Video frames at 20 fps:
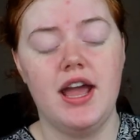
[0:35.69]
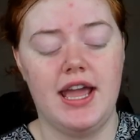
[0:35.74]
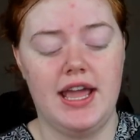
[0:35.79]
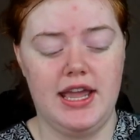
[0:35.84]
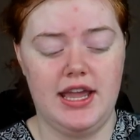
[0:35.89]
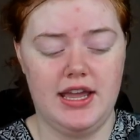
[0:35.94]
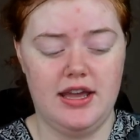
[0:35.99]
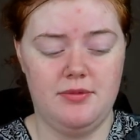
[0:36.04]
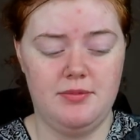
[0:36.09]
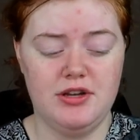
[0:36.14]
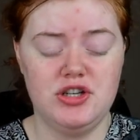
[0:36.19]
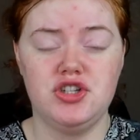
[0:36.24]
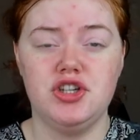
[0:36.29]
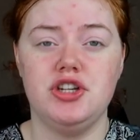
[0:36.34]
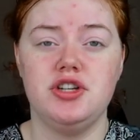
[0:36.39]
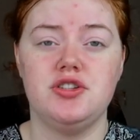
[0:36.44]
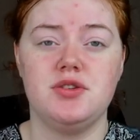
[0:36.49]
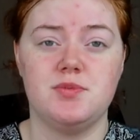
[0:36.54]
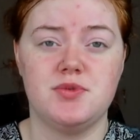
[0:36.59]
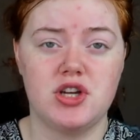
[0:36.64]
And make
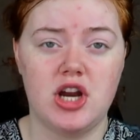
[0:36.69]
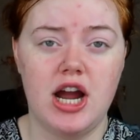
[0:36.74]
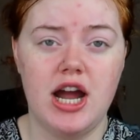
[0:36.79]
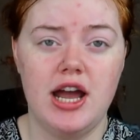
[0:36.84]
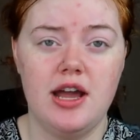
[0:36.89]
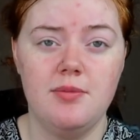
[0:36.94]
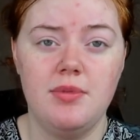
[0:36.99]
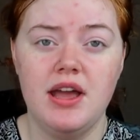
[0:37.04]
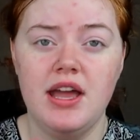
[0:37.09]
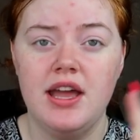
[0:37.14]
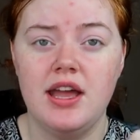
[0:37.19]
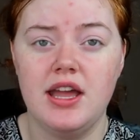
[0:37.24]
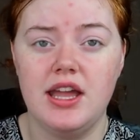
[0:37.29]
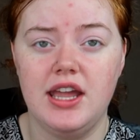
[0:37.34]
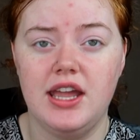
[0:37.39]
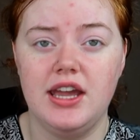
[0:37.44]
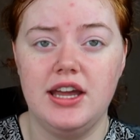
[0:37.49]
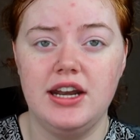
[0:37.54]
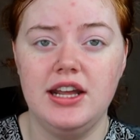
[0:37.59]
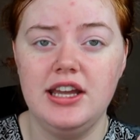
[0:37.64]
sure you subscribe
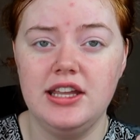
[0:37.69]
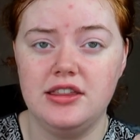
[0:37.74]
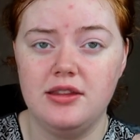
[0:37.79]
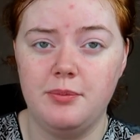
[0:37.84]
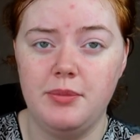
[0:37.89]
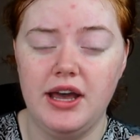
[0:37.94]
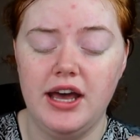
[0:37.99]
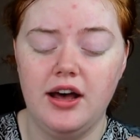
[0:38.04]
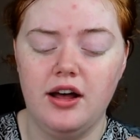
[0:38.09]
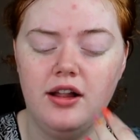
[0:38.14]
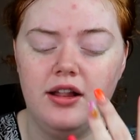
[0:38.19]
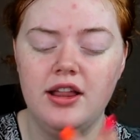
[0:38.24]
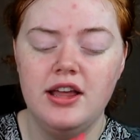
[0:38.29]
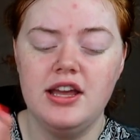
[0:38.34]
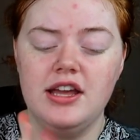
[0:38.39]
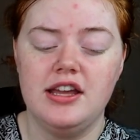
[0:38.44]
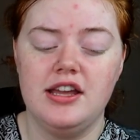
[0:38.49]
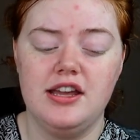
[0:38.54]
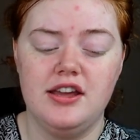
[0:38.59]
and hit the bell